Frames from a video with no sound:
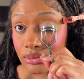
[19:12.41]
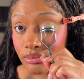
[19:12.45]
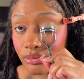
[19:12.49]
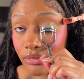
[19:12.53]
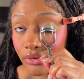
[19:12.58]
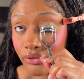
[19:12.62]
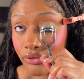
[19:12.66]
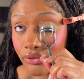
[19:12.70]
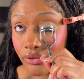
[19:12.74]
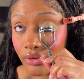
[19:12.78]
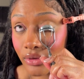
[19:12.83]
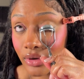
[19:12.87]

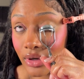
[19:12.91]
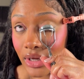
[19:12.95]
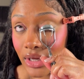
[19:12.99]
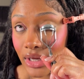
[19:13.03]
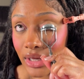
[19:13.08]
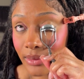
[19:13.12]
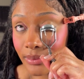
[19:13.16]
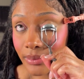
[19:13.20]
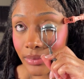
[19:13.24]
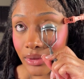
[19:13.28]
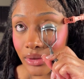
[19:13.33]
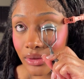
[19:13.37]
before I
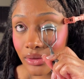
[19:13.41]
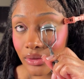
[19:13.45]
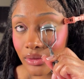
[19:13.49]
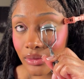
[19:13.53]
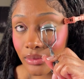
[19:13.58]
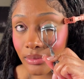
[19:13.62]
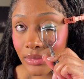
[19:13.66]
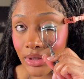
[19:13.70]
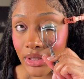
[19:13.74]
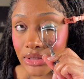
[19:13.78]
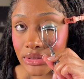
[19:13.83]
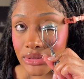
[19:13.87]
put
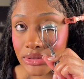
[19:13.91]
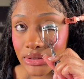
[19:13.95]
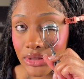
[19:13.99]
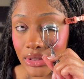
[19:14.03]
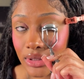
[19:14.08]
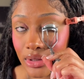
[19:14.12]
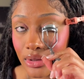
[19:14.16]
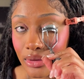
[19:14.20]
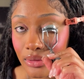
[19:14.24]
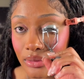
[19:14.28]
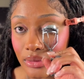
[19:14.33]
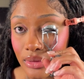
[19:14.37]
on
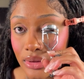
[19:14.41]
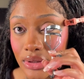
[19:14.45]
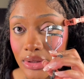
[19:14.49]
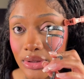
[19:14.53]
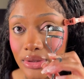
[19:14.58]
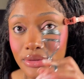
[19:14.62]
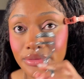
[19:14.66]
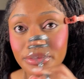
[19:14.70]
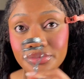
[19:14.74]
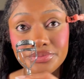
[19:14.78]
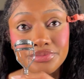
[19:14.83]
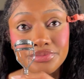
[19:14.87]
mascara.